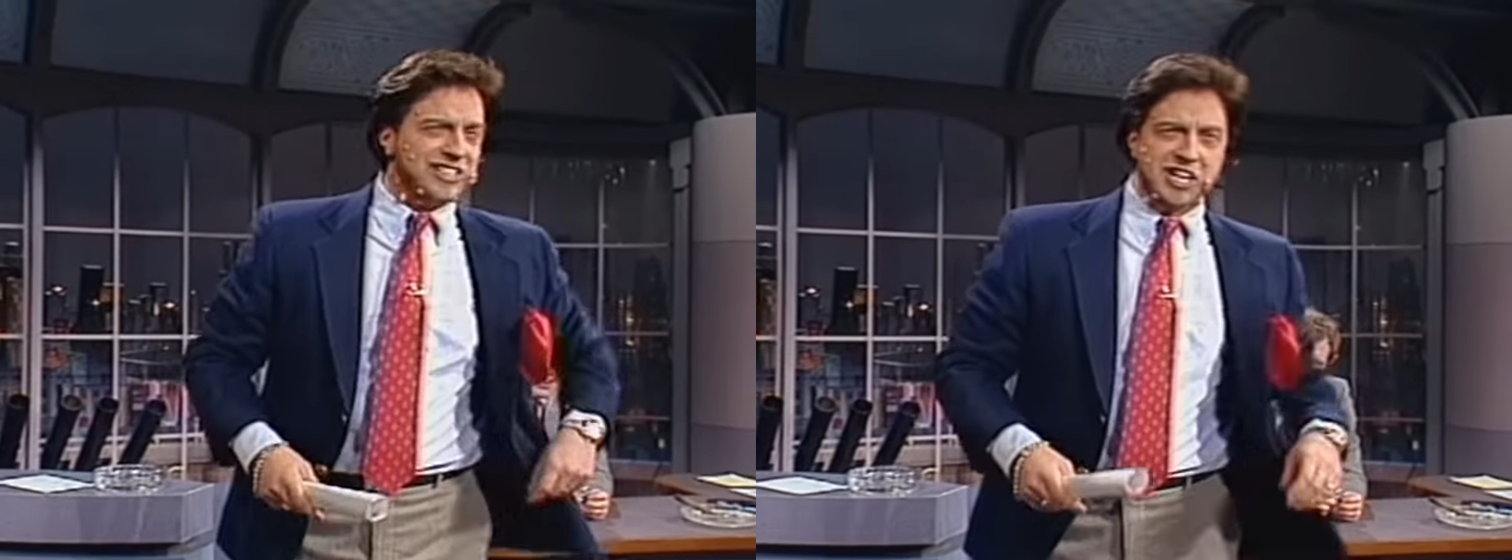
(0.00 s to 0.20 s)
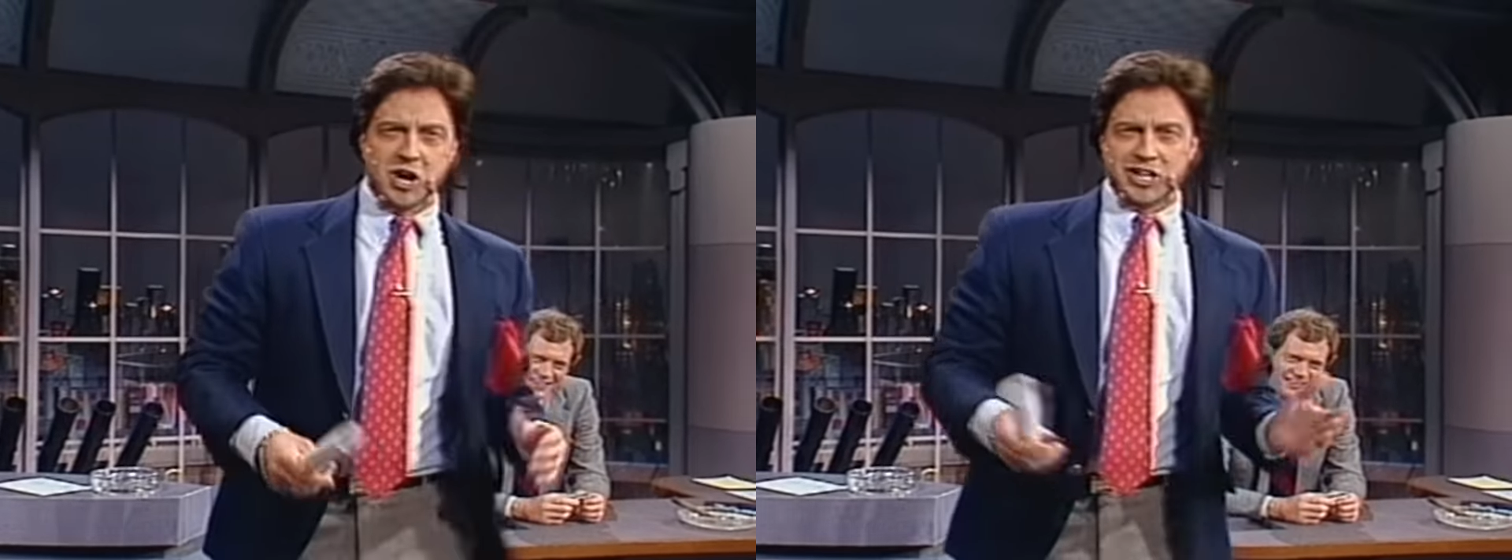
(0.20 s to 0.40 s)

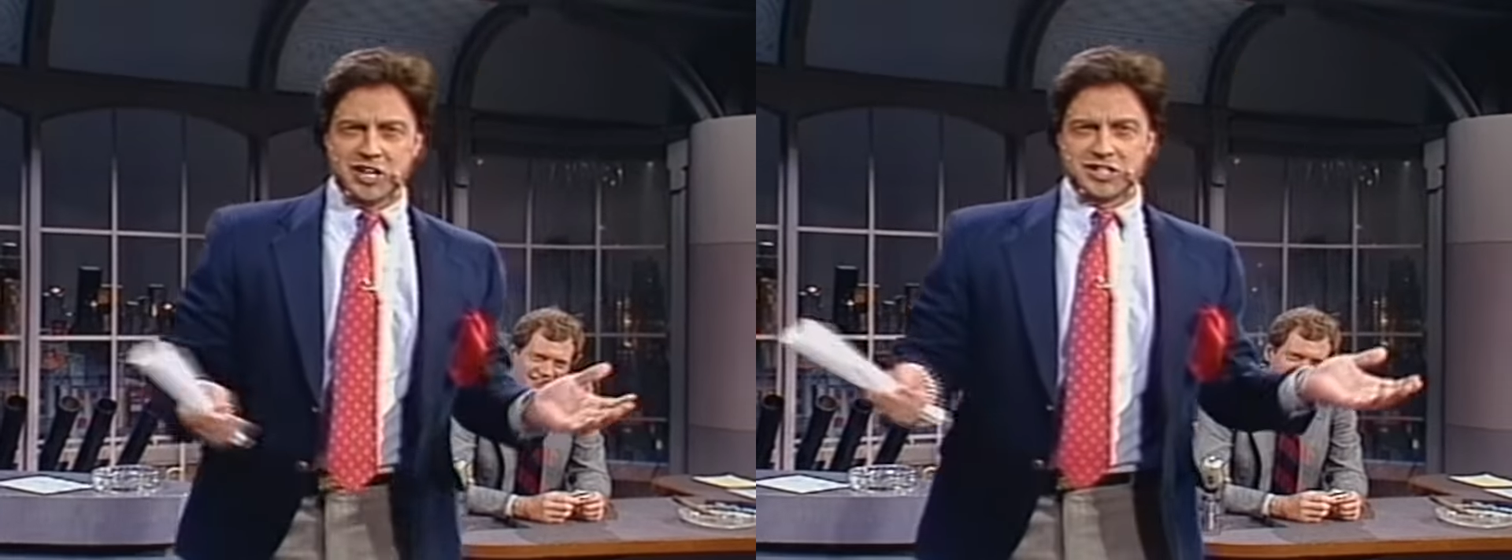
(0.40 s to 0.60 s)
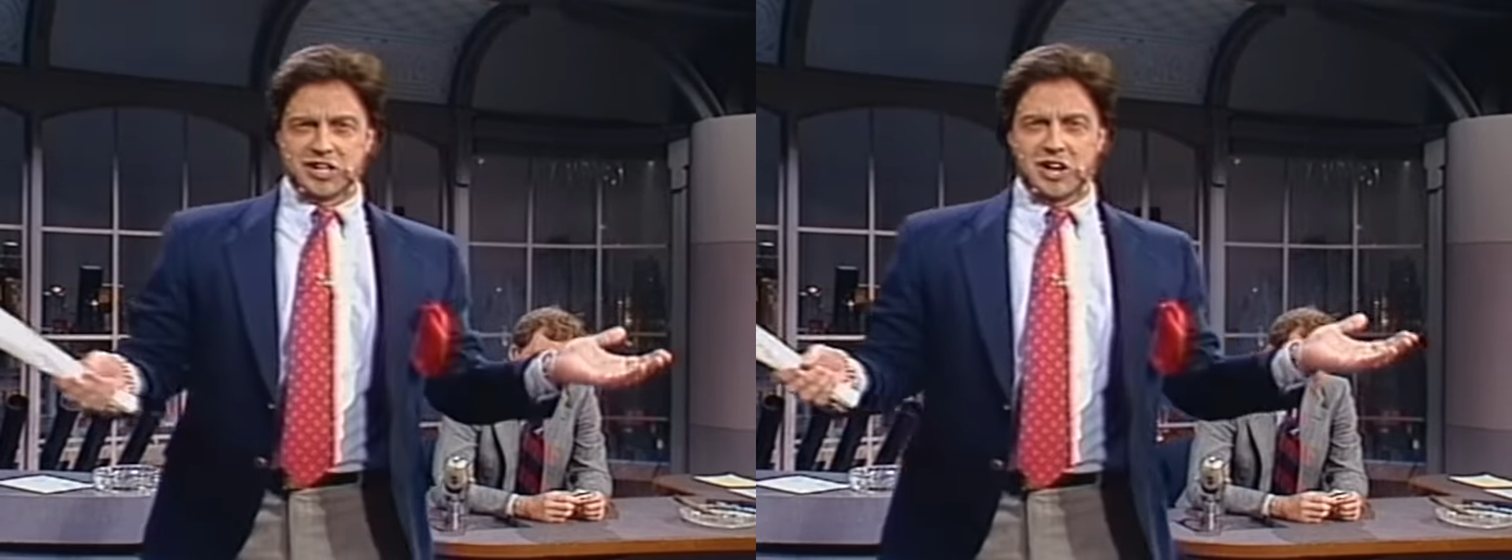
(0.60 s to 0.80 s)
You know,
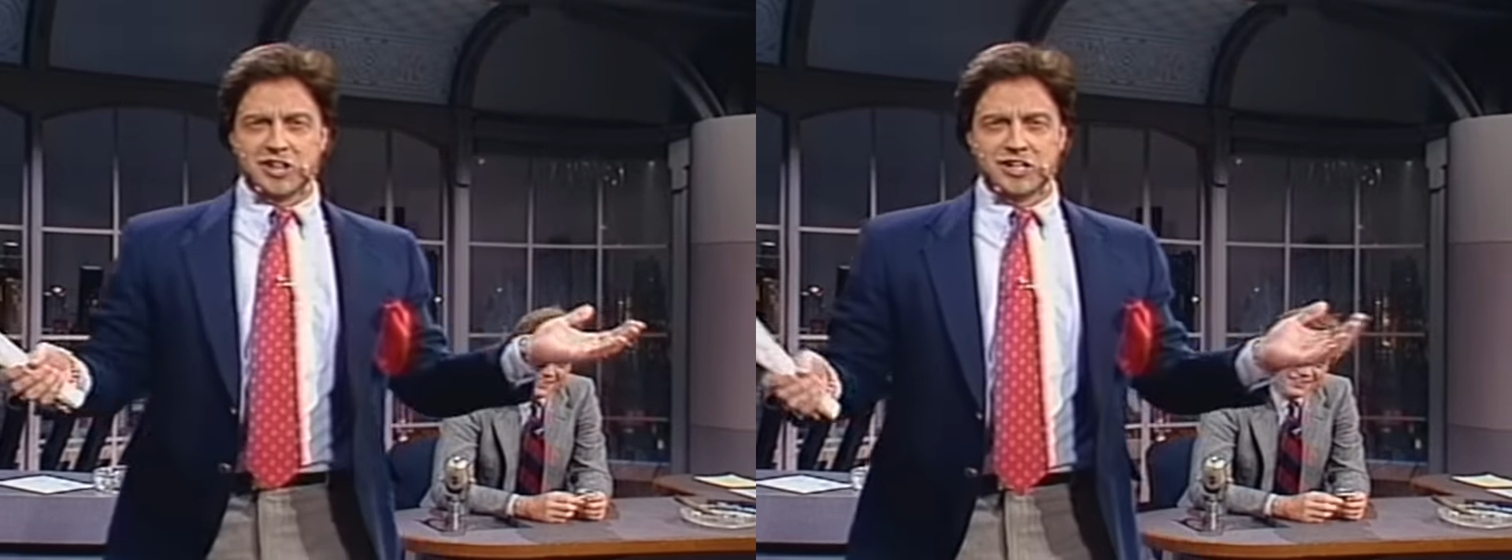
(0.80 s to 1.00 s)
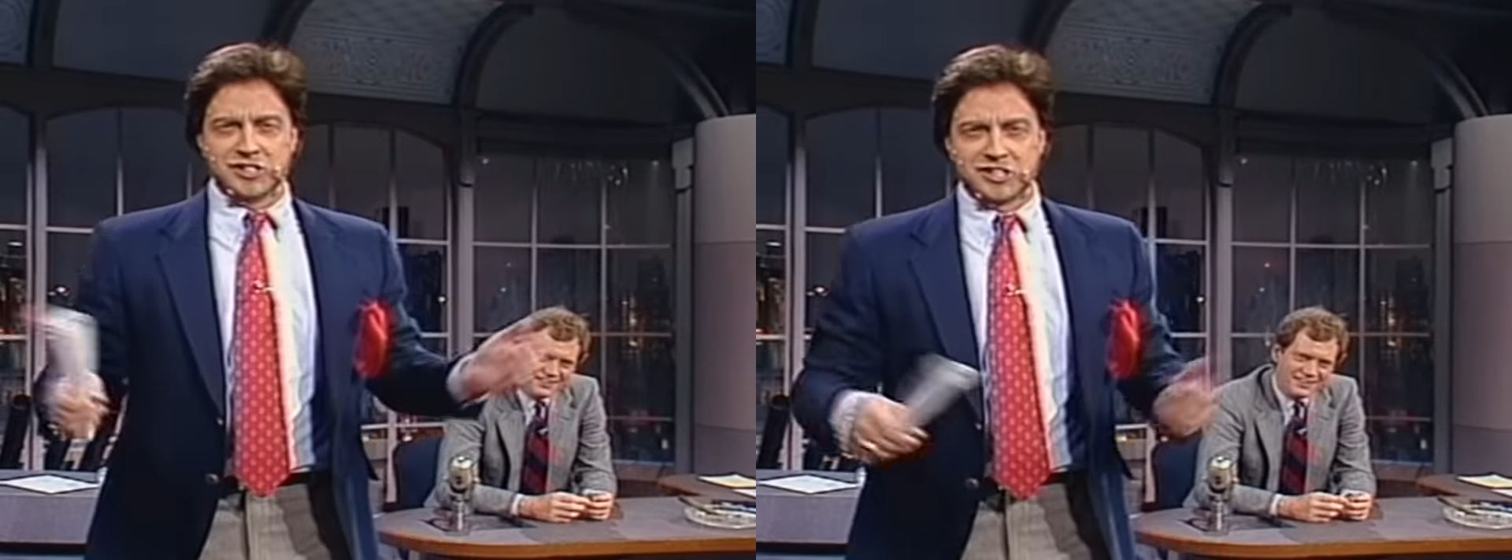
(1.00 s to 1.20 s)
years ago,
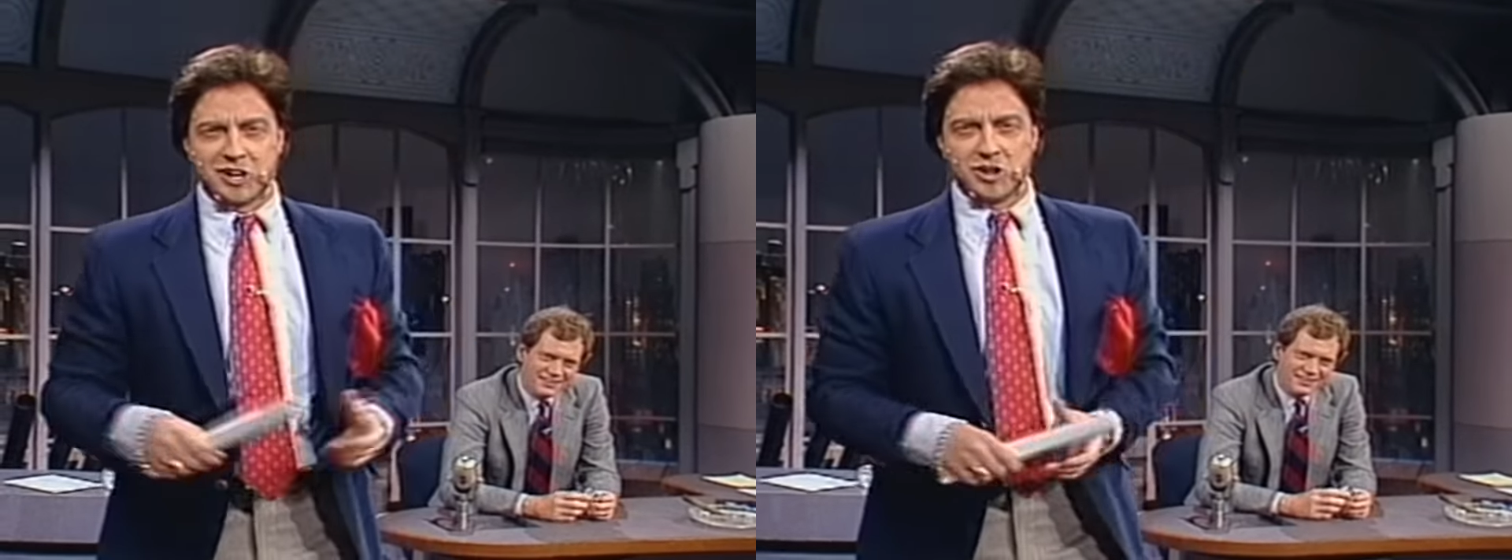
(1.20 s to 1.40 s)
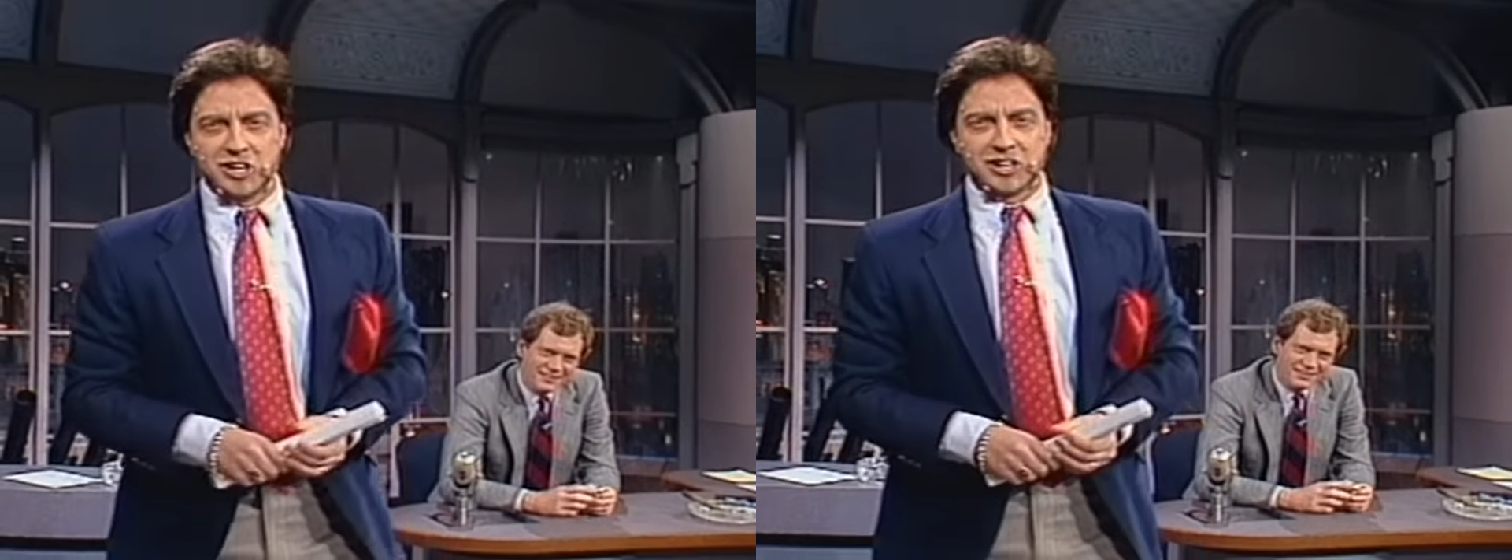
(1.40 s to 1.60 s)
you used to
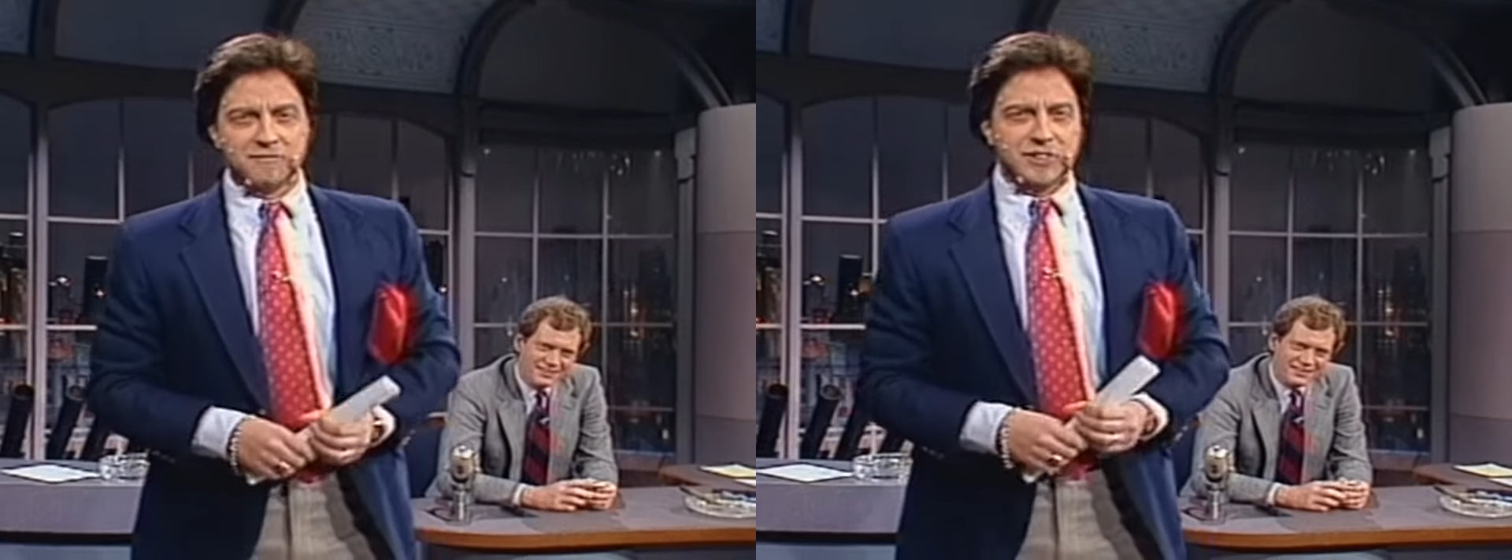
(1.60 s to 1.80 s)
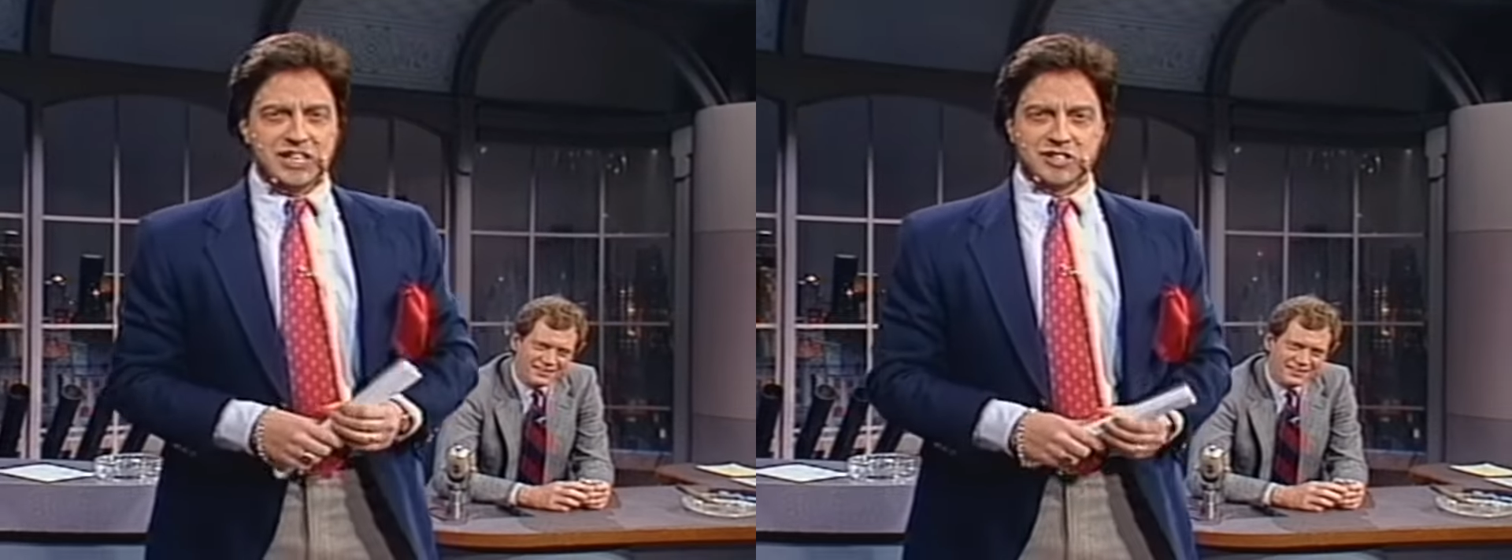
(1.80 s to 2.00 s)
go to your
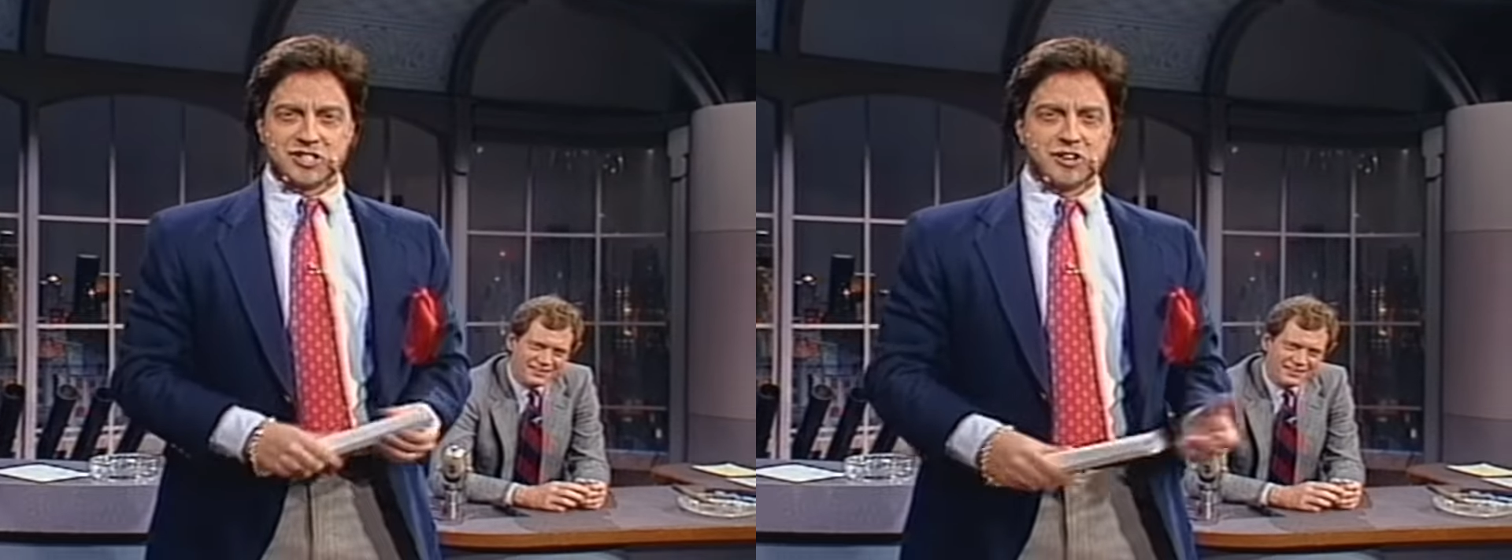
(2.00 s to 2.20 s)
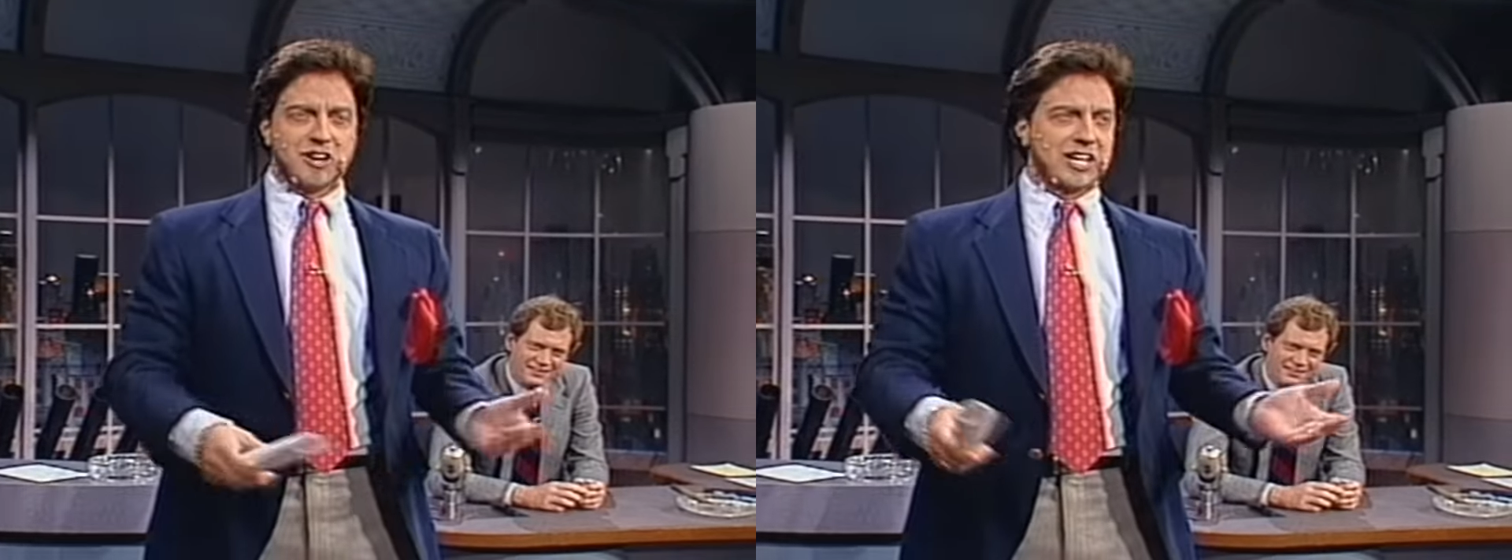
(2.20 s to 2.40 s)
convenience store,